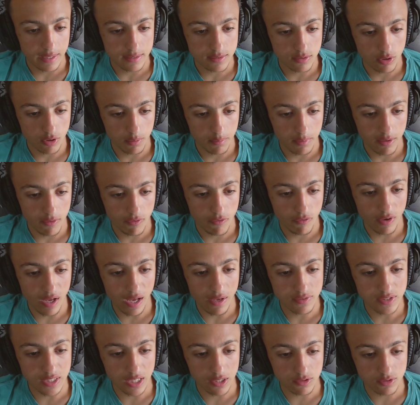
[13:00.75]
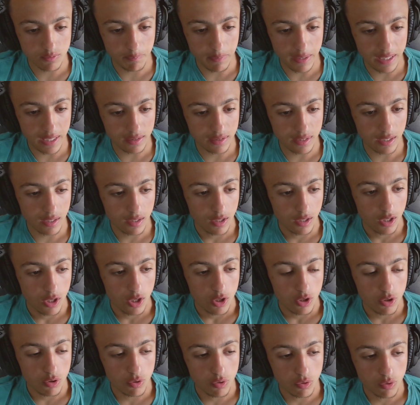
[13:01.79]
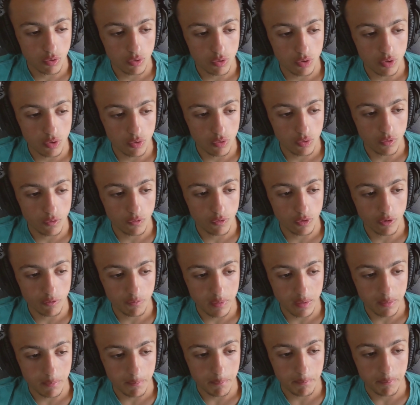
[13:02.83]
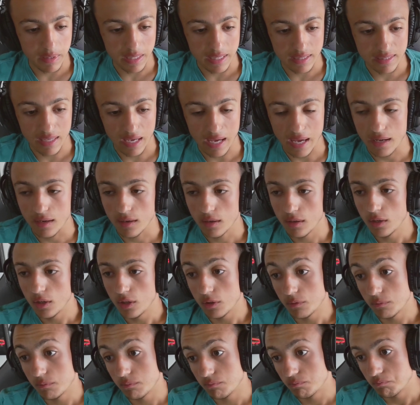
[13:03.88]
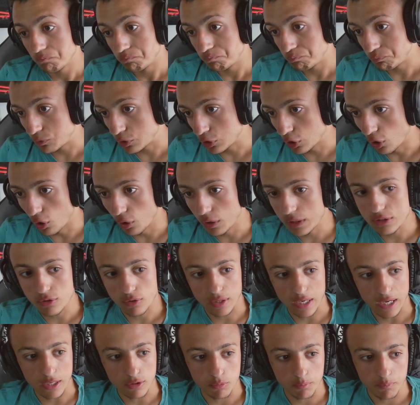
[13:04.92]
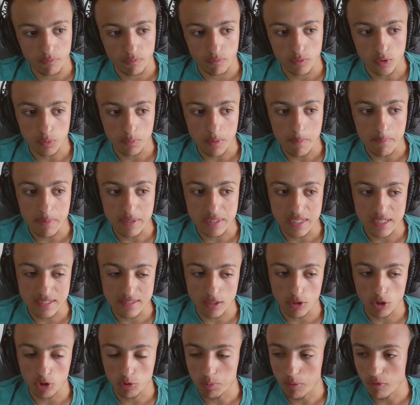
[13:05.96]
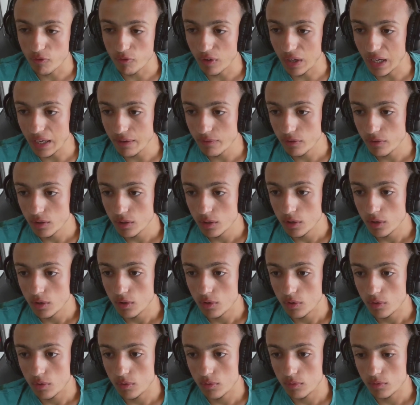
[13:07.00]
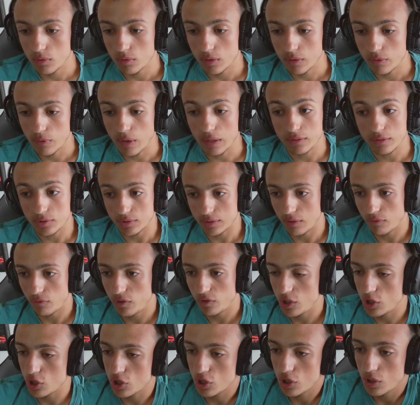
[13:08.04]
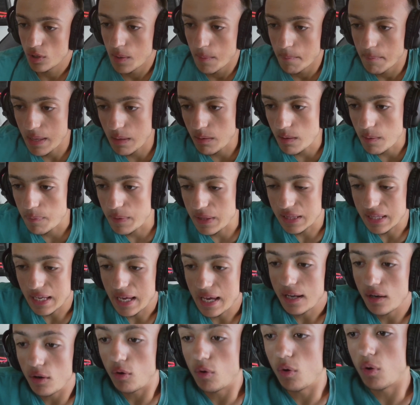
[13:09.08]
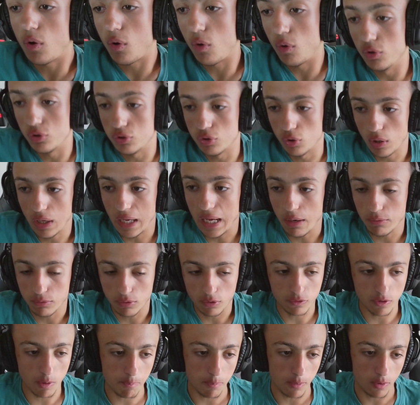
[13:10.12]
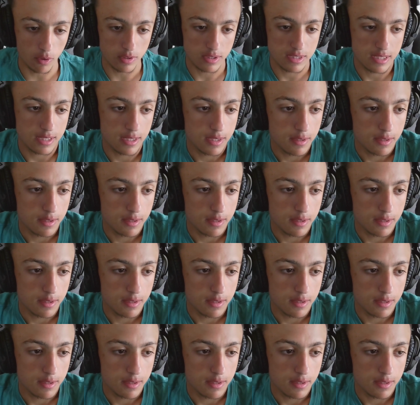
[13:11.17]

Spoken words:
gonna be 5 seconds penalty, you would have been P10. So it's okay to be P6 and not P5, rather than finish maybe P10 or also out of the points.